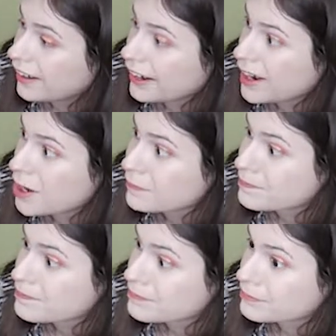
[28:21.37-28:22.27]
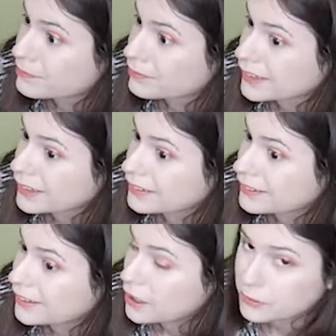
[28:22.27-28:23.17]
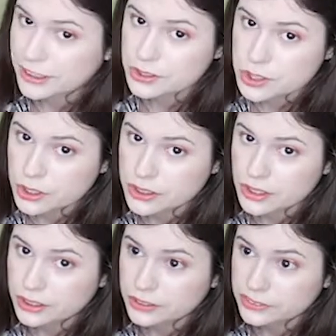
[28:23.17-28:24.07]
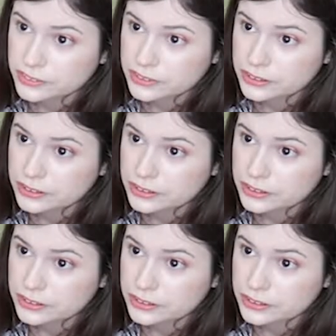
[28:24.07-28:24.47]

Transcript: Um, I'm gonna show y'all